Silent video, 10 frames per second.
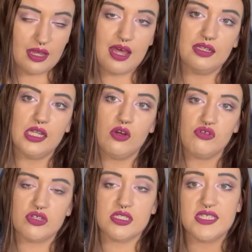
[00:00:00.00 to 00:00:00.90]
and then I will
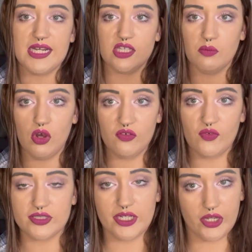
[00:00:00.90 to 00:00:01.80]
just tick them off
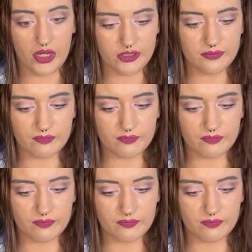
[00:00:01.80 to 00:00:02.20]
as I go.